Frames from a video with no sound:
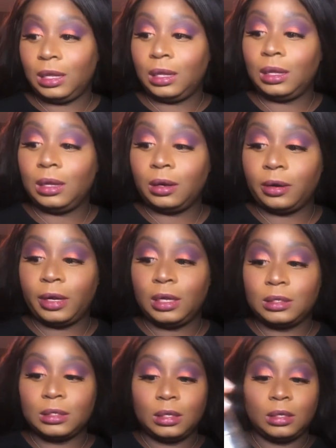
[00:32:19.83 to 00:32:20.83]
All right,
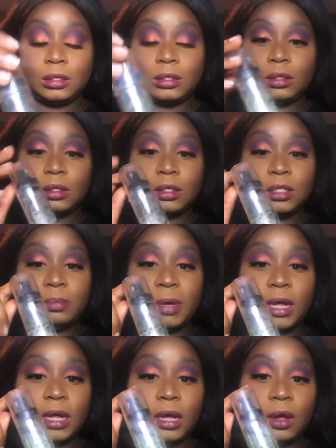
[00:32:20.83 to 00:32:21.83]
so this is
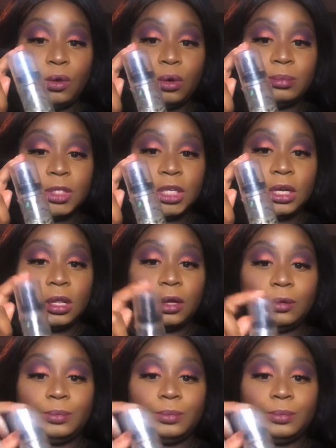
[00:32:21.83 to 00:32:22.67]
by OMG Glow.